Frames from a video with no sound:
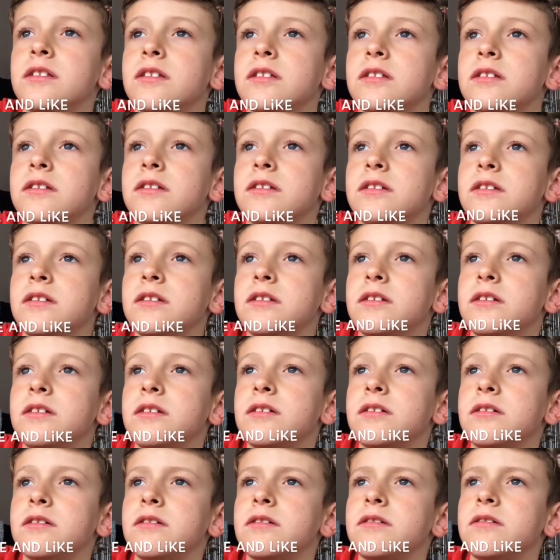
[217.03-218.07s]

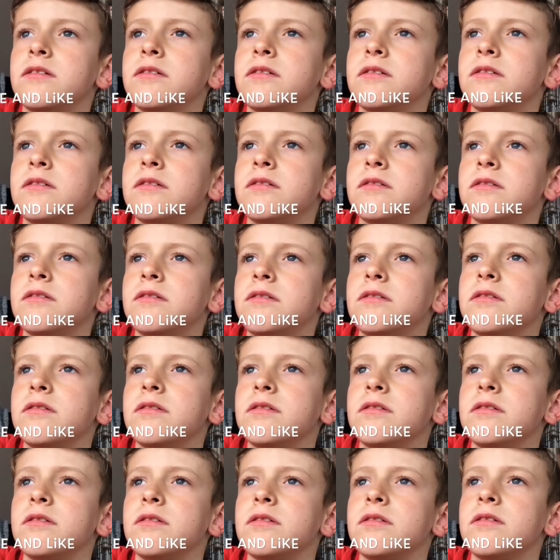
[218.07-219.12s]

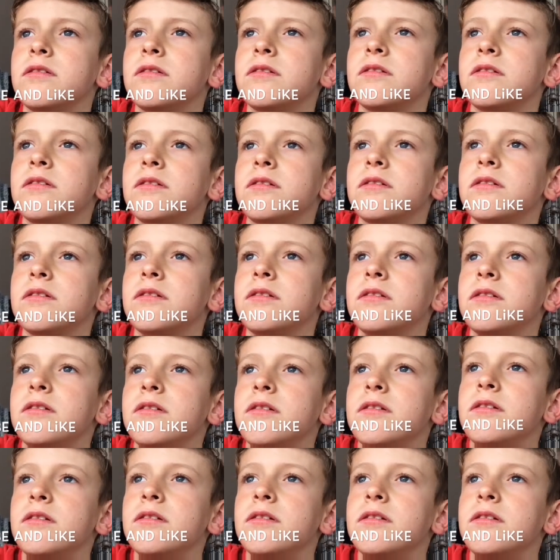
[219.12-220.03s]
Nobody speaks.